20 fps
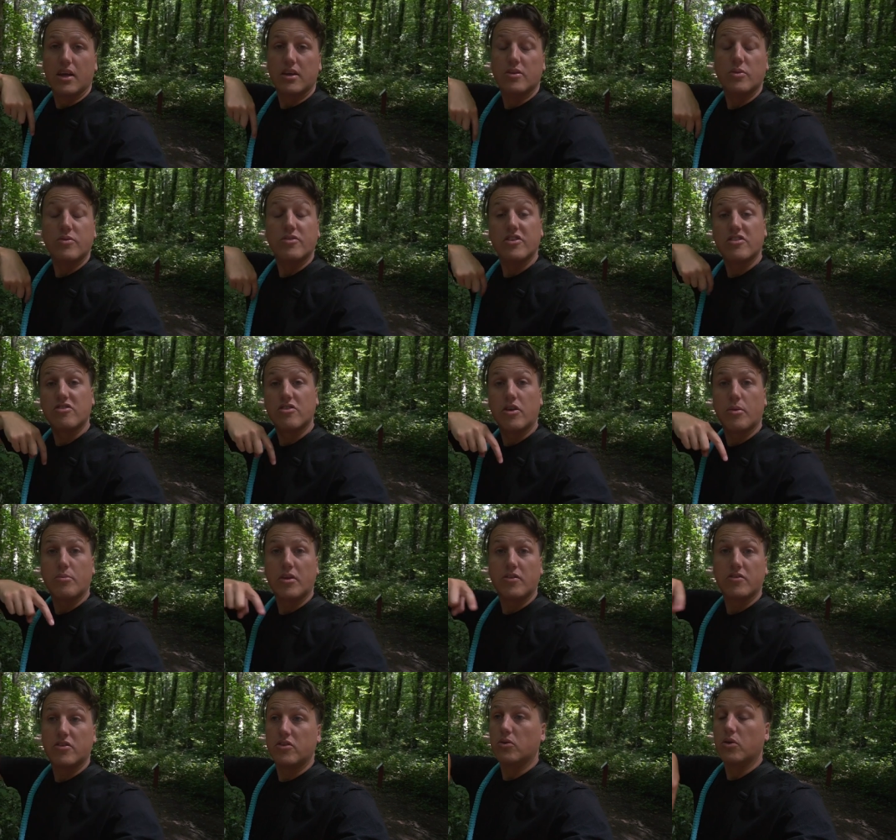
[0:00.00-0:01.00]
So we've just stopped
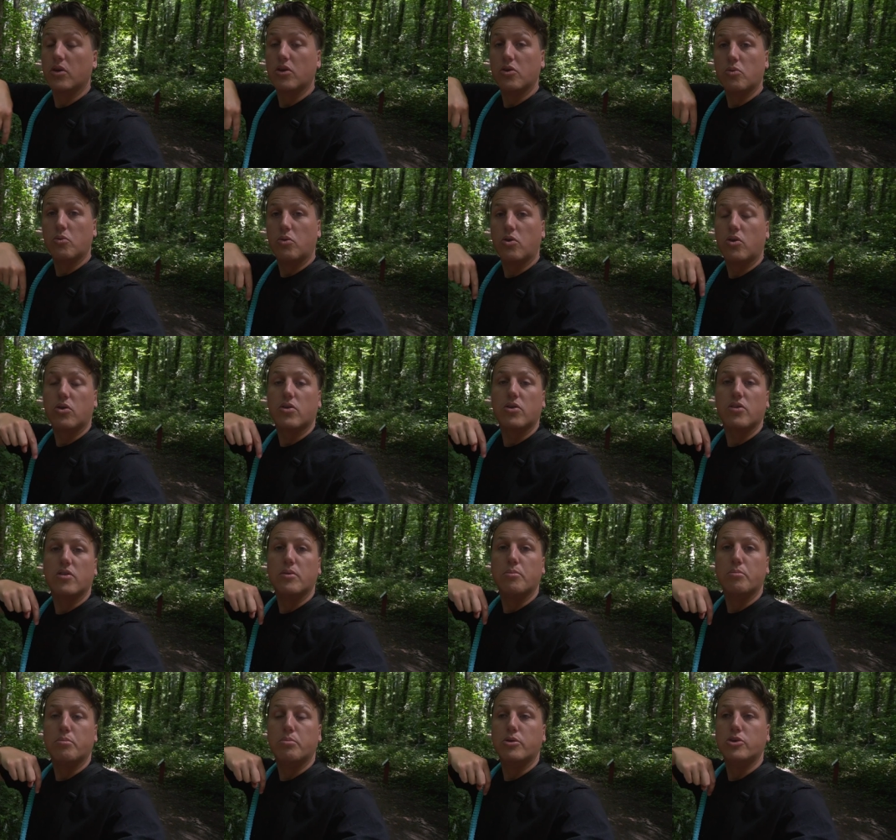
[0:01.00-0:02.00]
off to do a little walk.
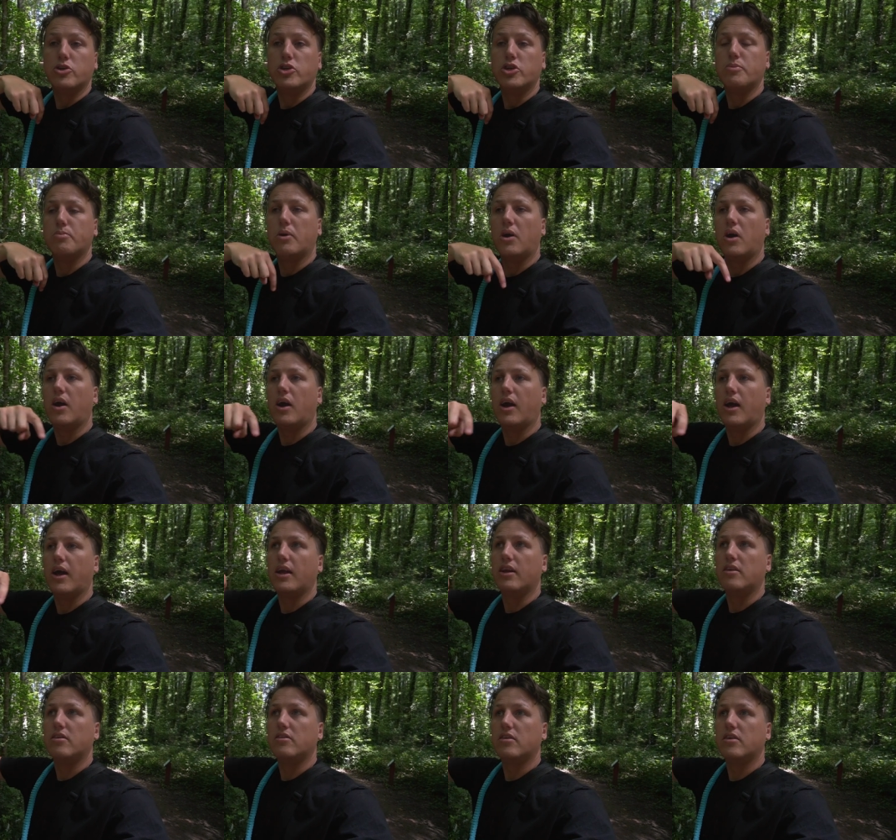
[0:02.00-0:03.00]
The bush
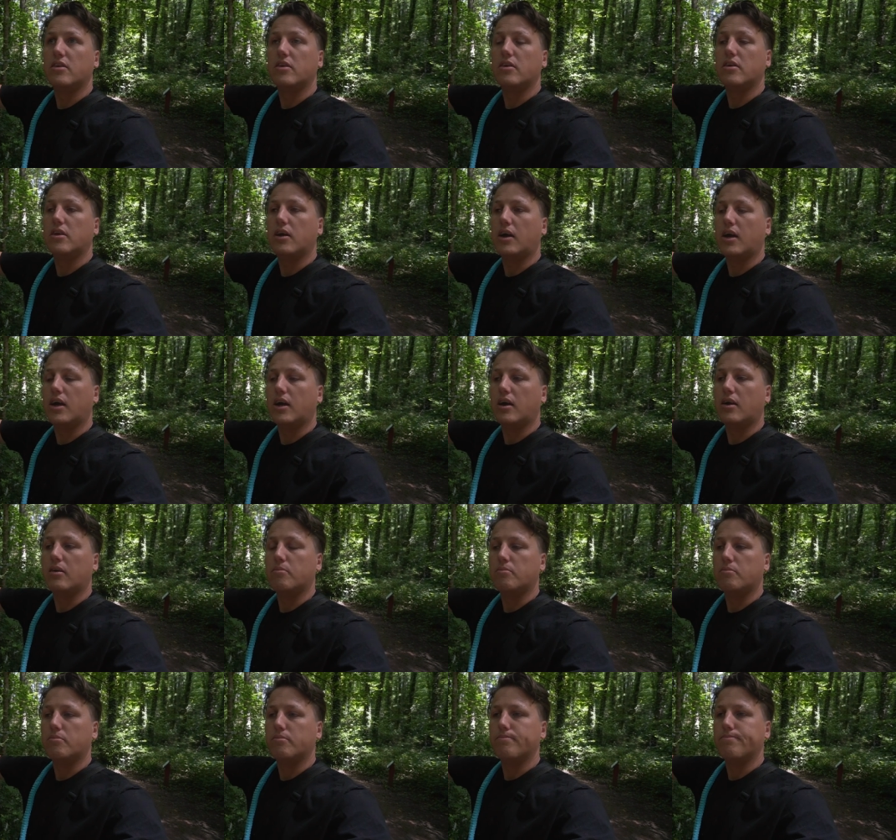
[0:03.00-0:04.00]
behind
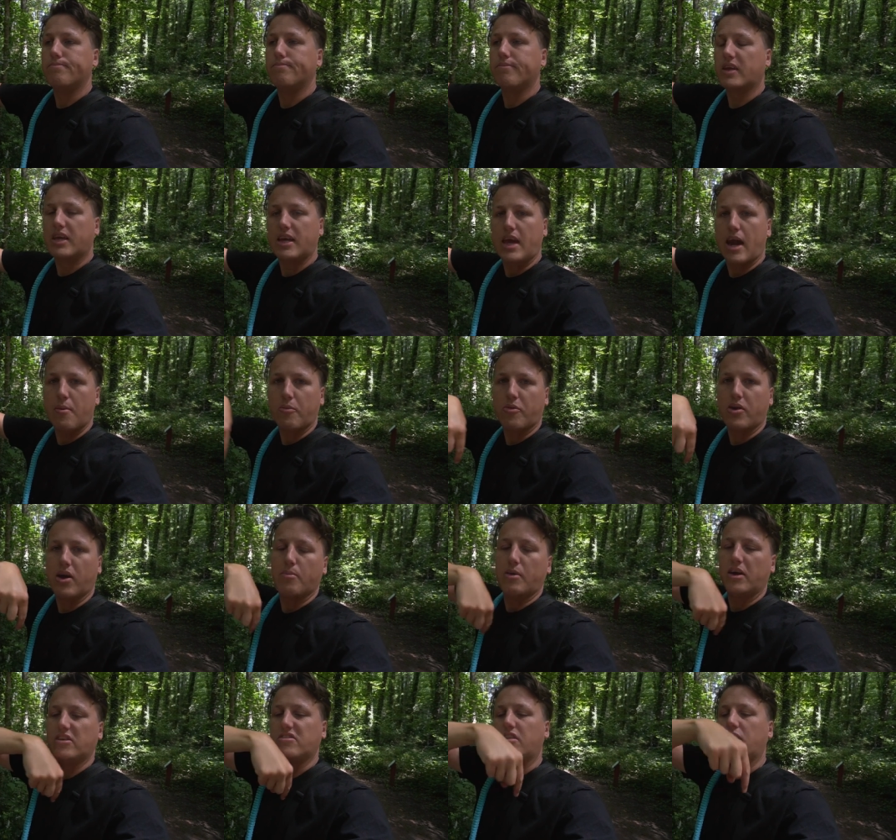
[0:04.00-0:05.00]
um, the
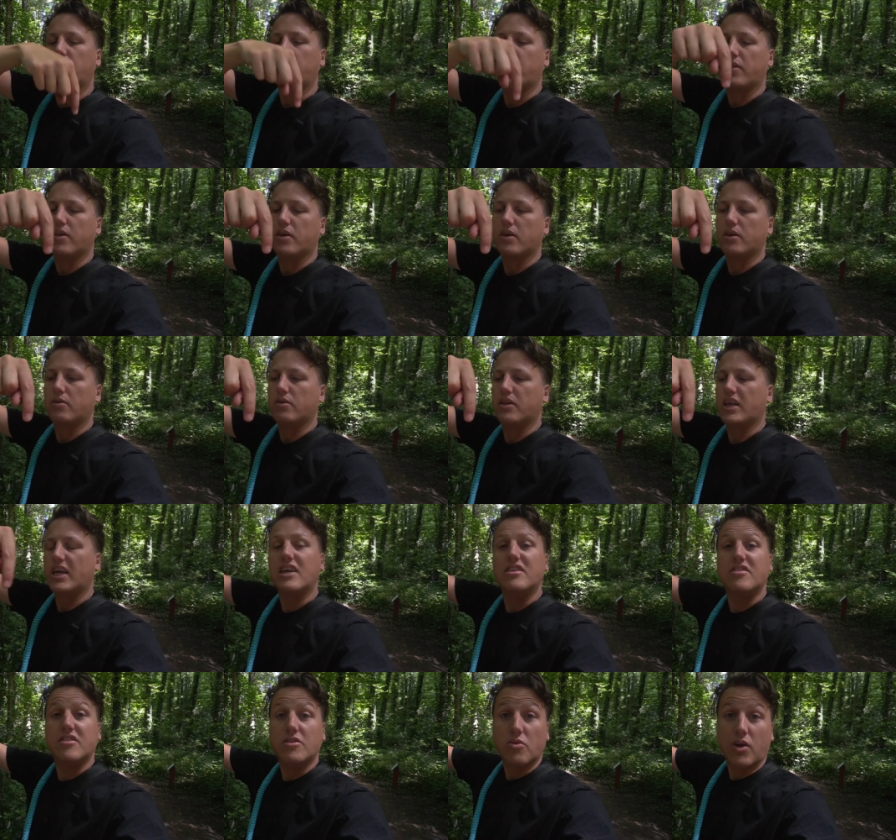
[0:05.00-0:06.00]
campground, basically where the, the
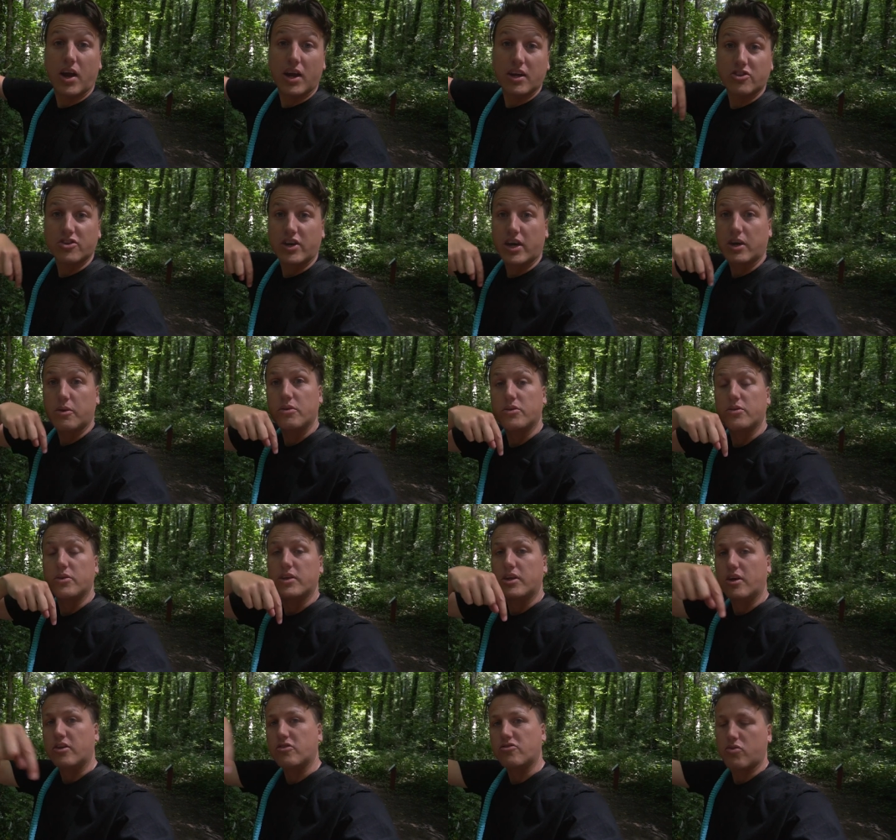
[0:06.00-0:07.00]
easy rider track we're
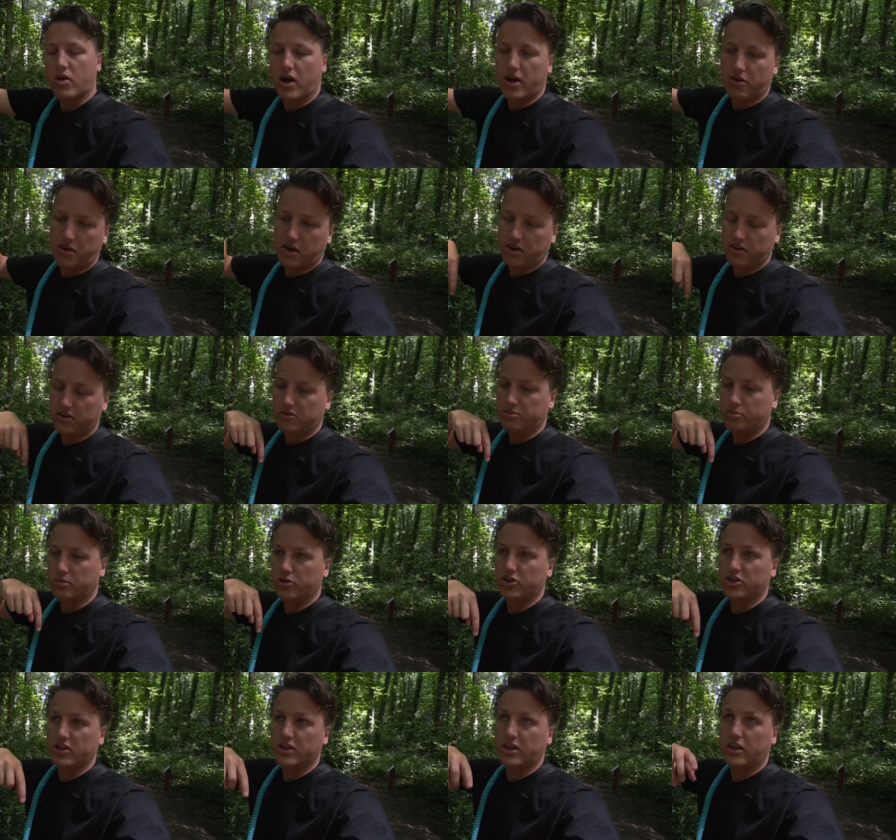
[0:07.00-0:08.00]
doing goes right around this
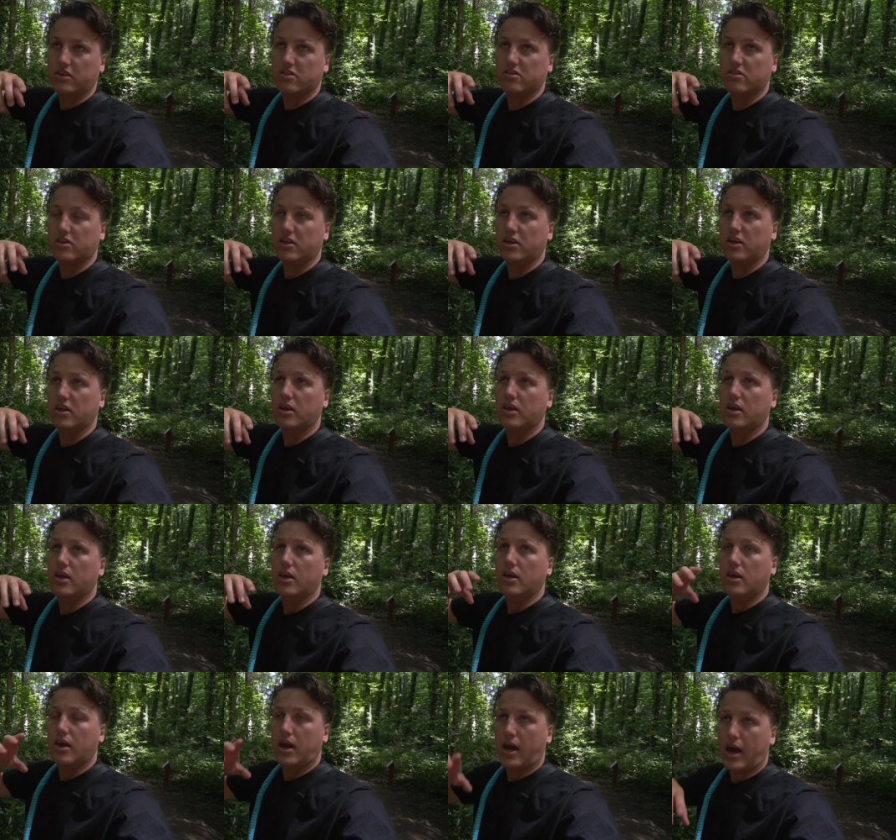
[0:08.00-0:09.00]
bush and that's the
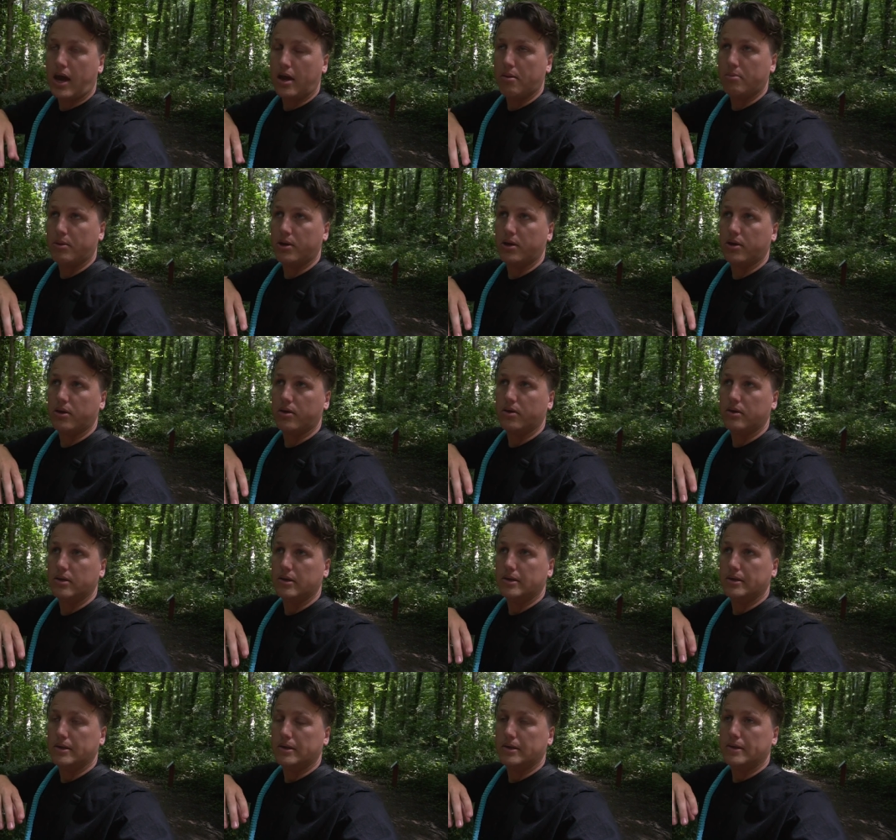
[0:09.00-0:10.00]
Hanmer
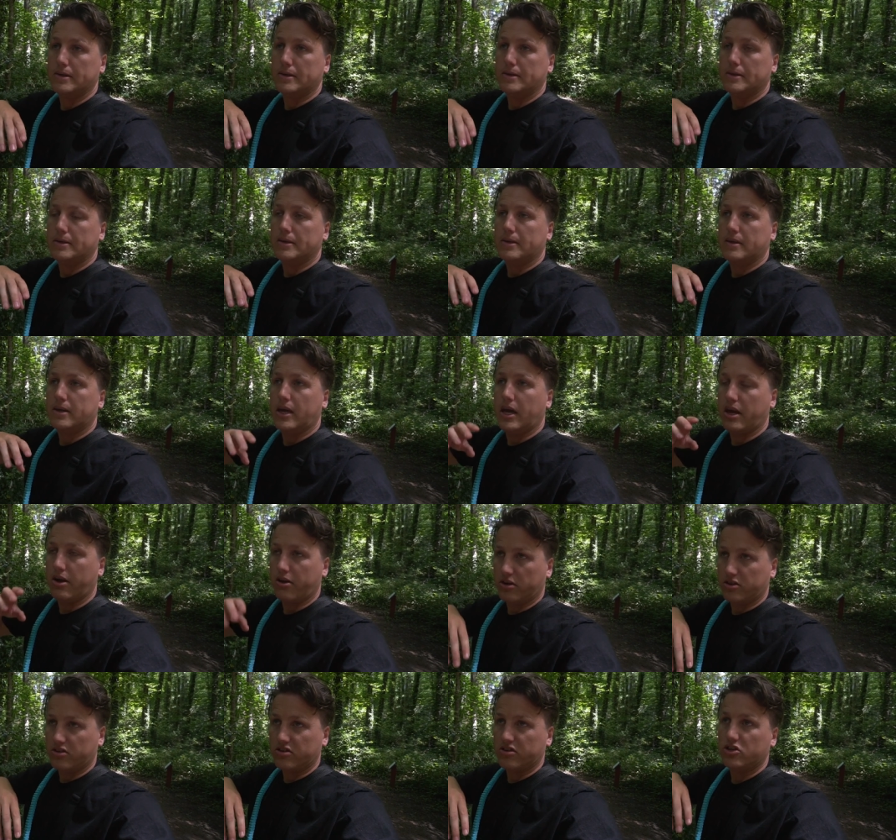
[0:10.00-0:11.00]

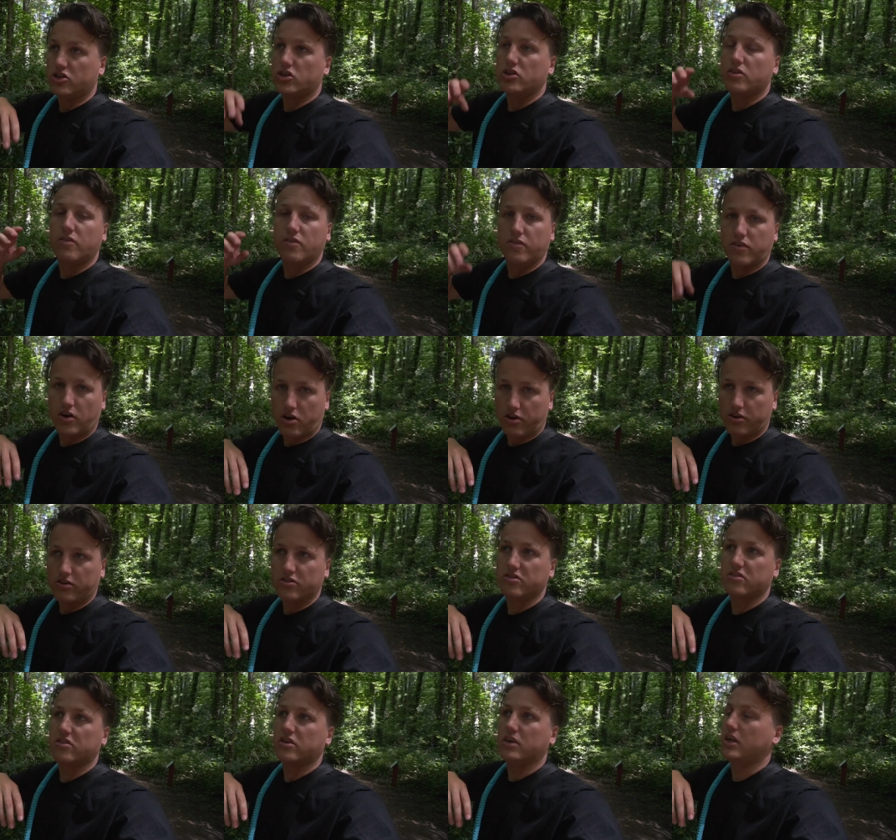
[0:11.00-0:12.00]
heritage
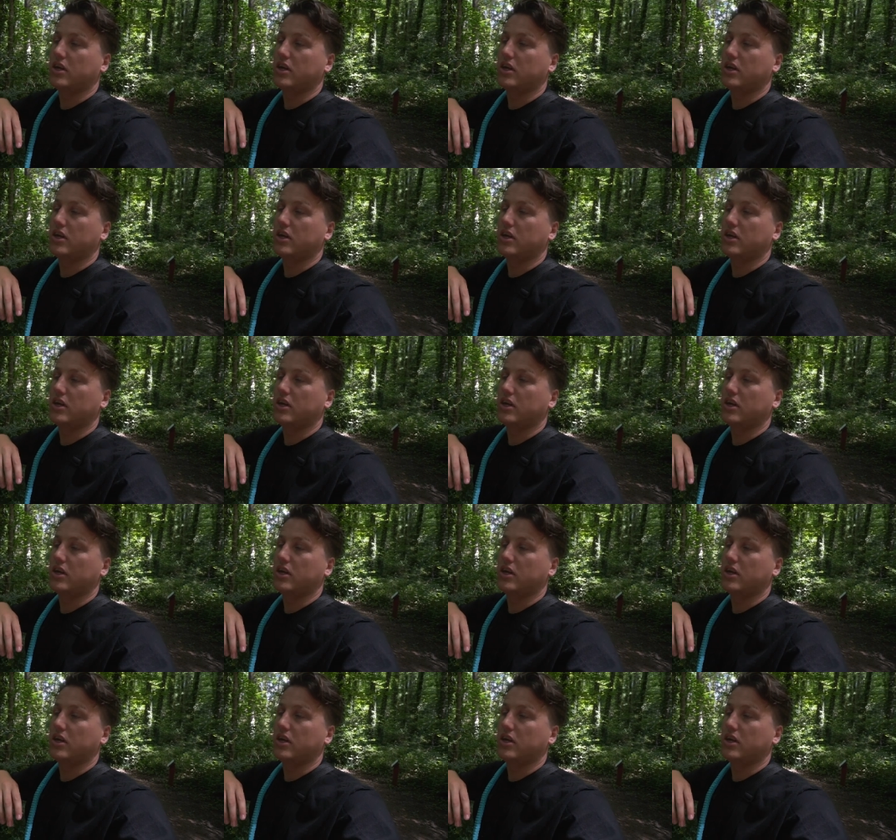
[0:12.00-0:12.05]
forest